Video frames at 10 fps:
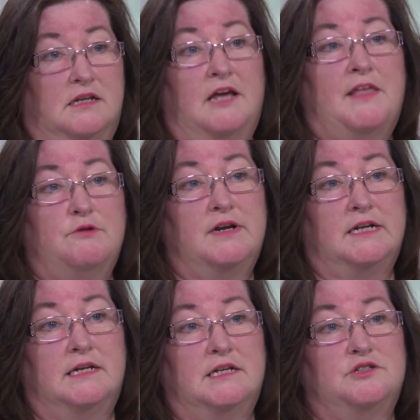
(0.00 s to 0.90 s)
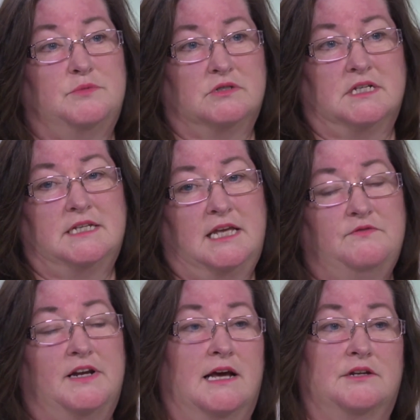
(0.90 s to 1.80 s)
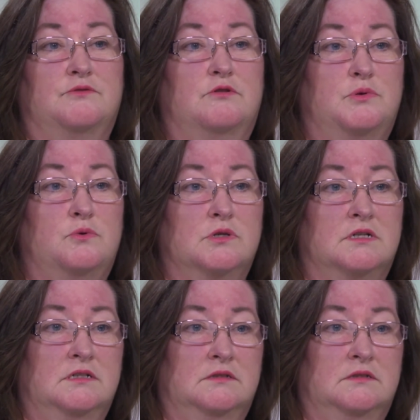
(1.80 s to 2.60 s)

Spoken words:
And they really need to, because it's heavily underreported.